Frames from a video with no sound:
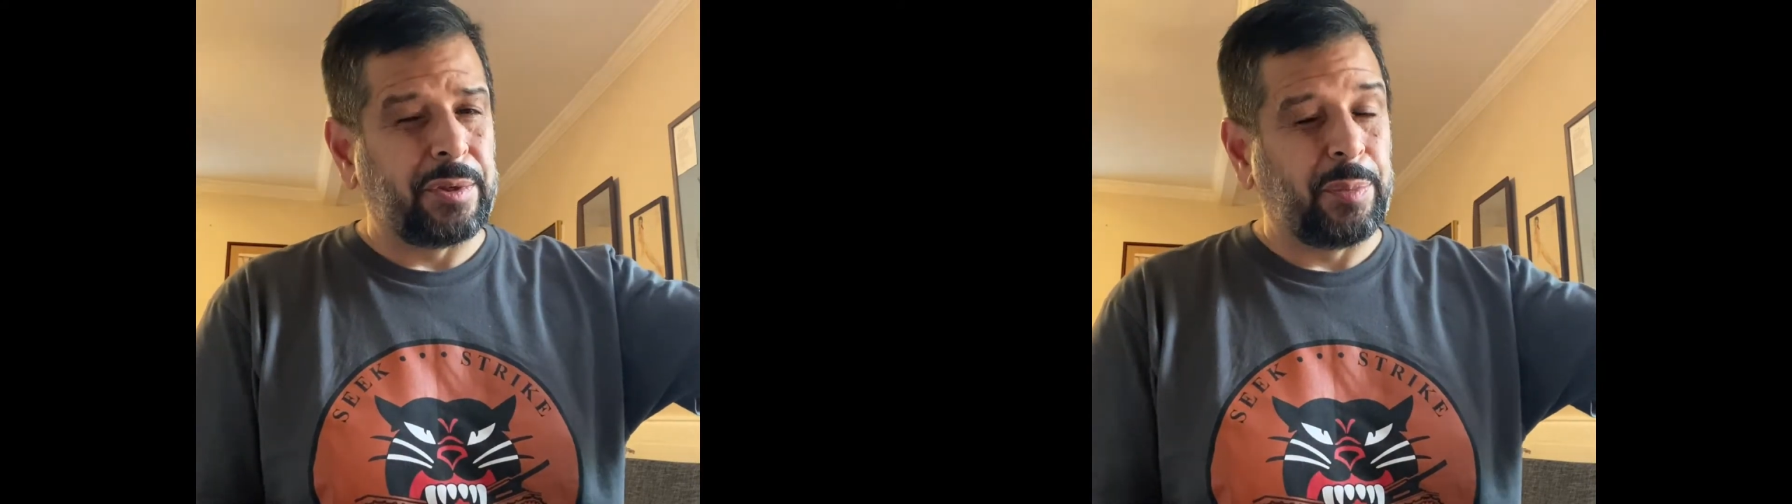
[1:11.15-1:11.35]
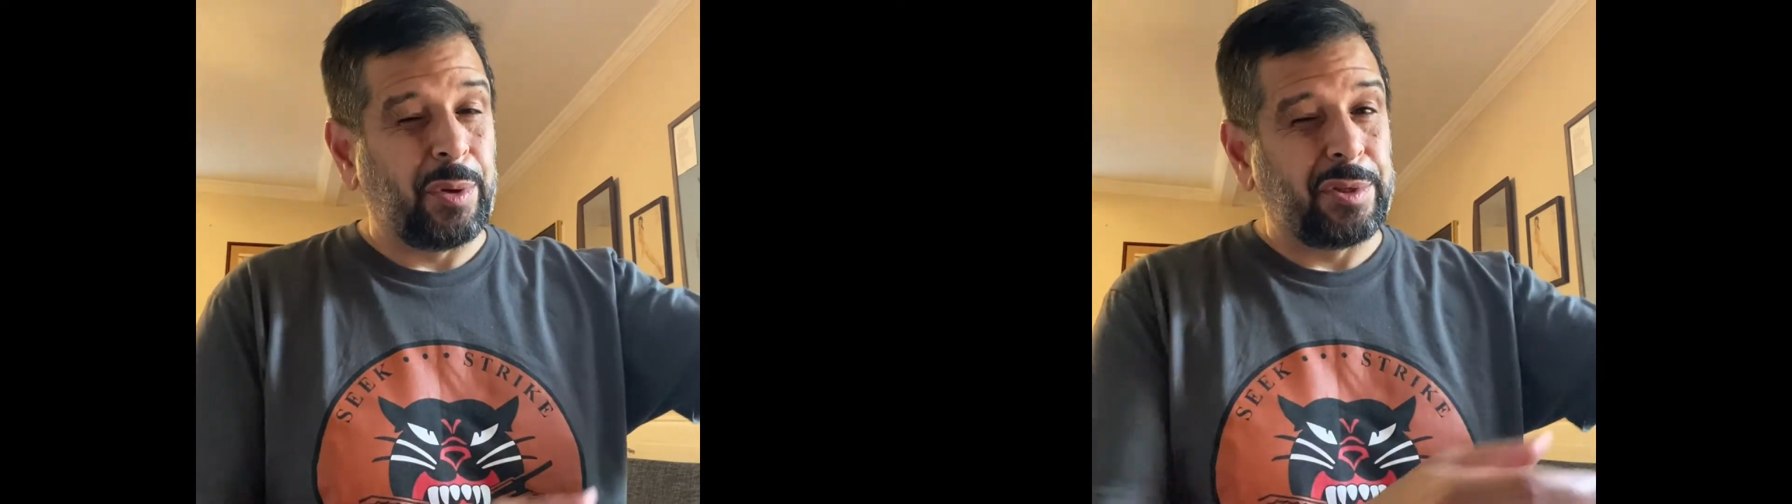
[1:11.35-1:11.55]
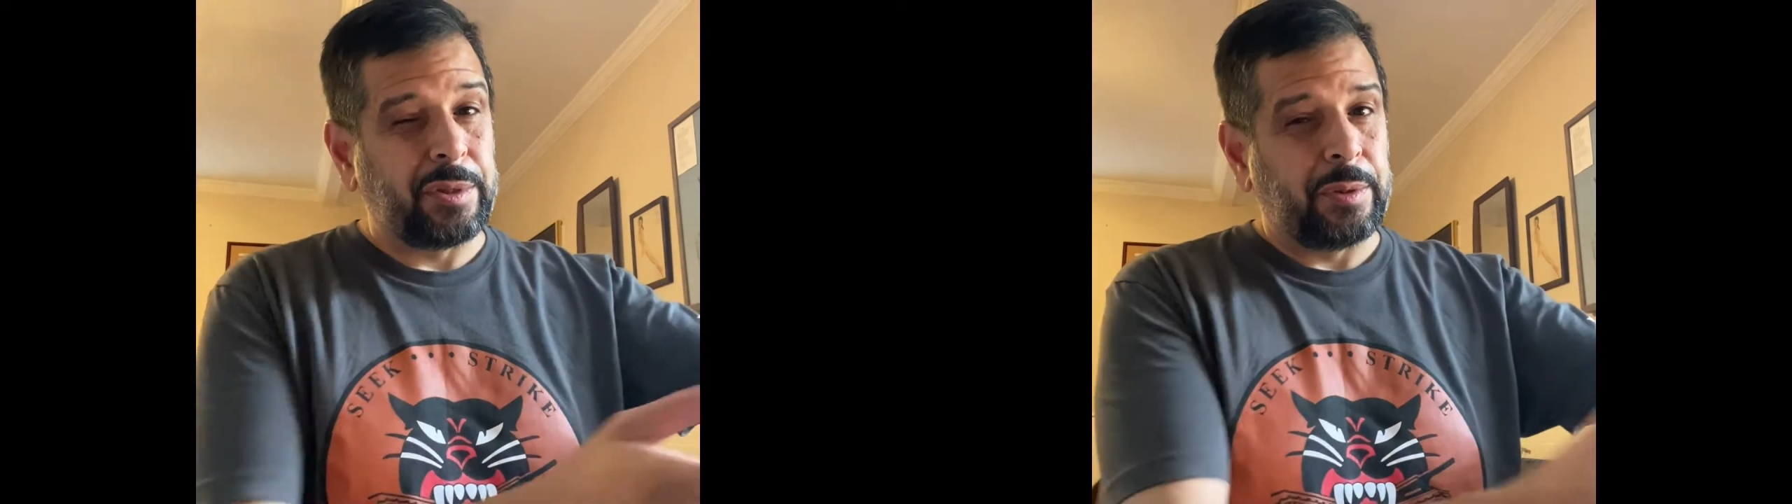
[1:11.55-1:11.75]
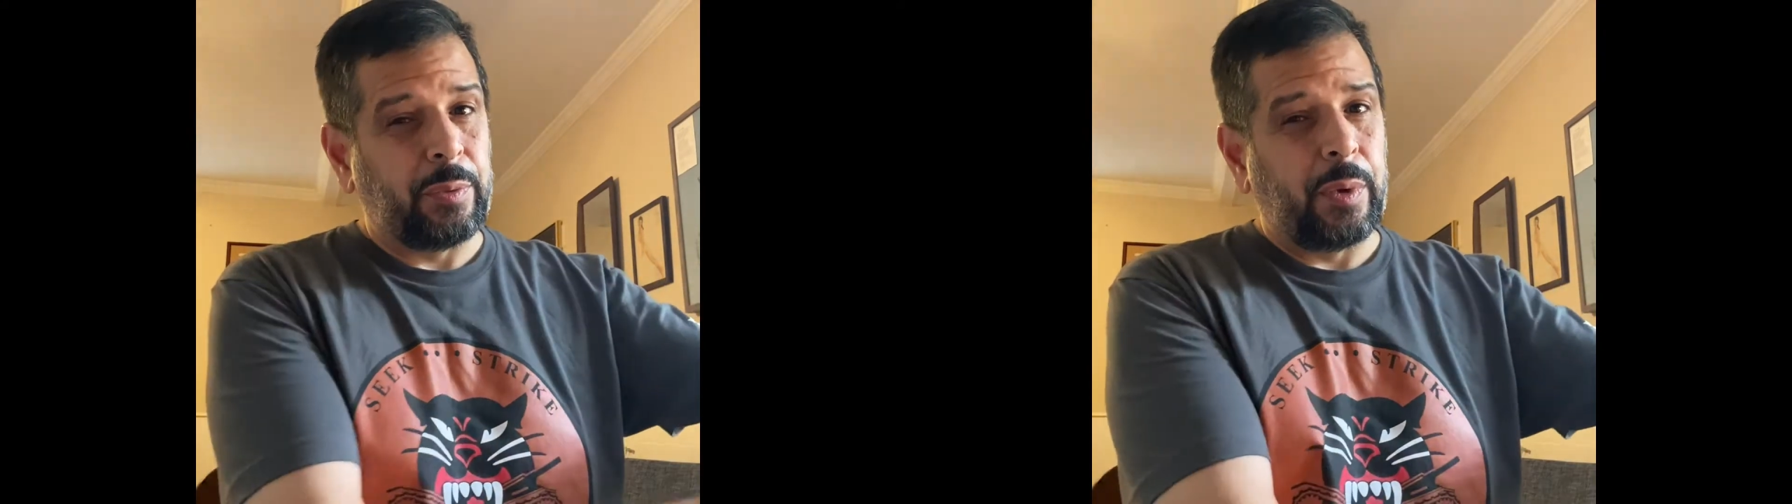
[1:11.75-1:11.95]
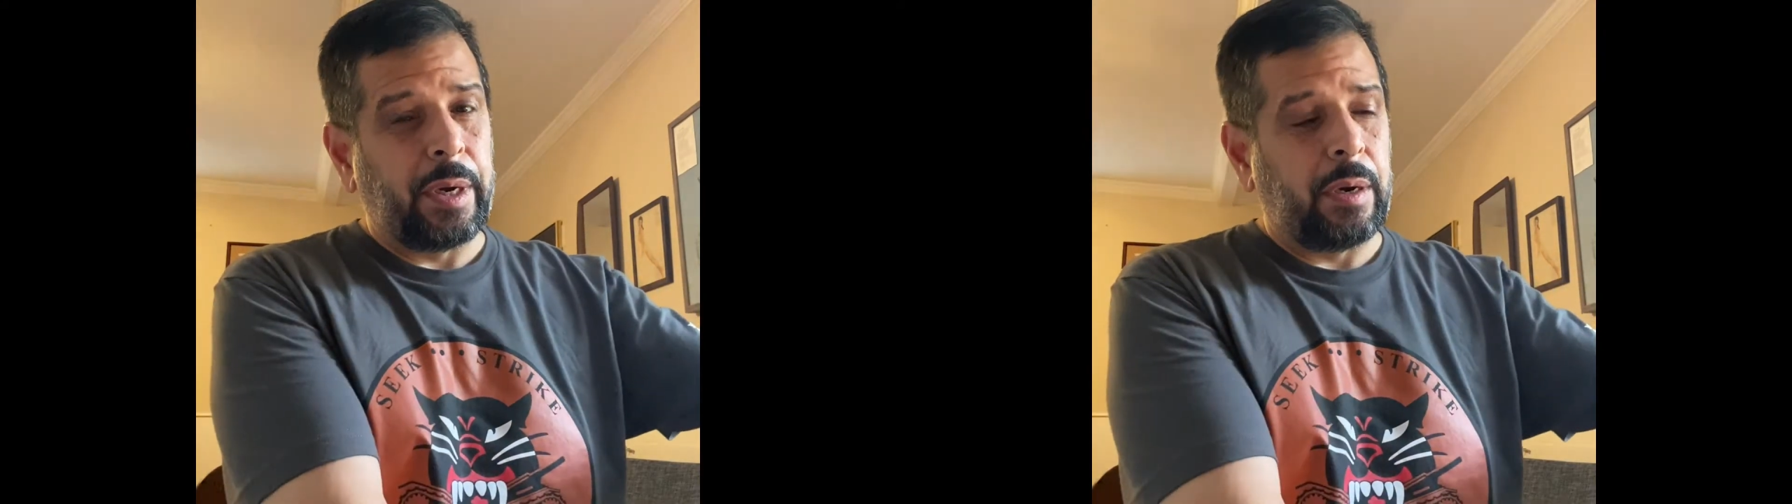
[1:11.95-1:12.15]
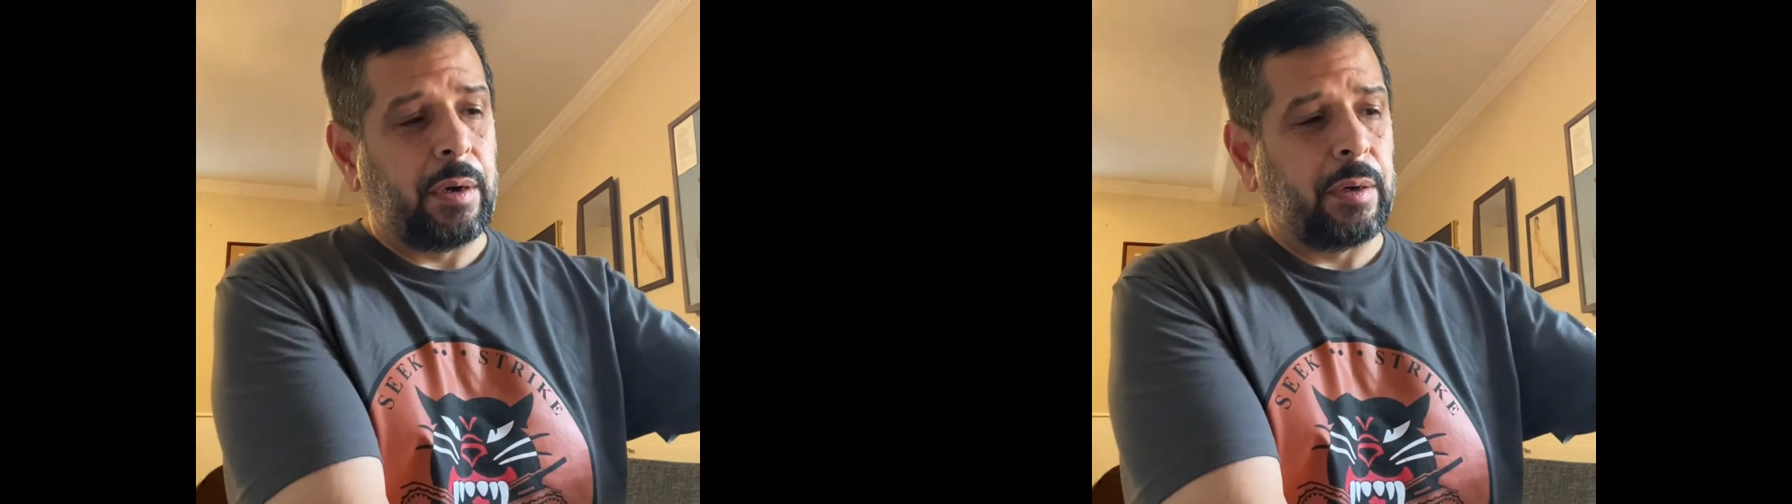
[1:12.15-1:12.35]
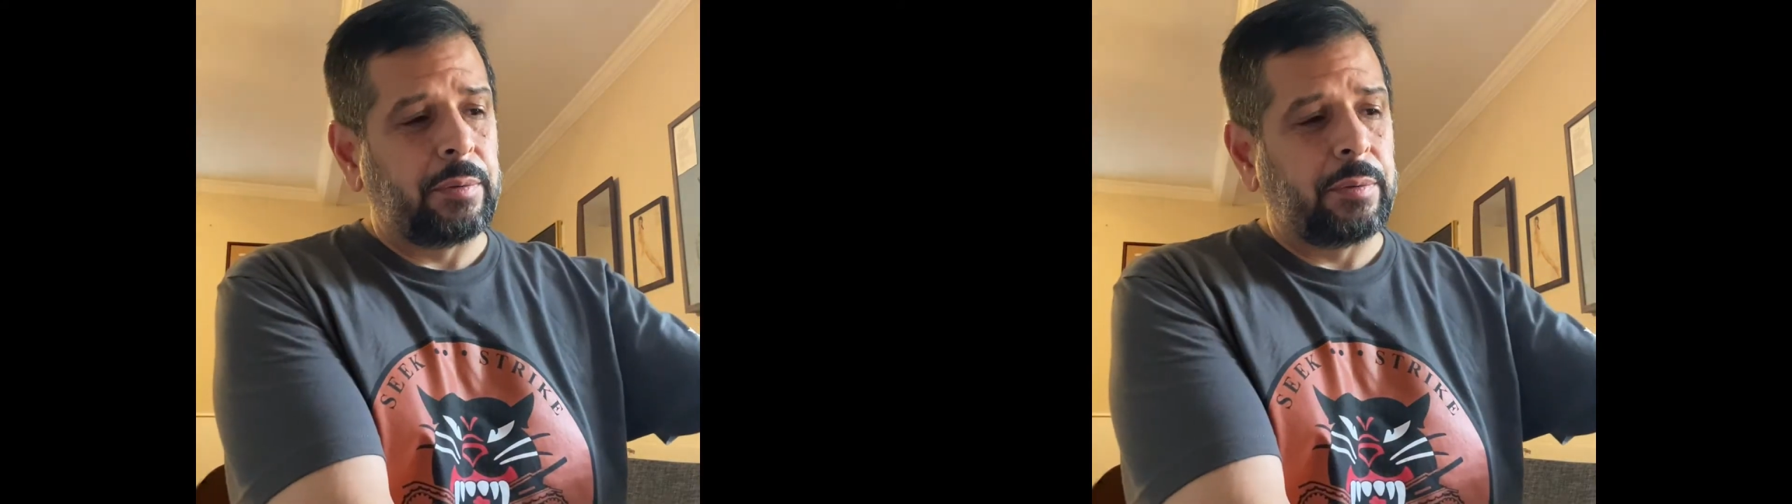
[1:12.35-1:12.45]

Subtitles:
supposed to wear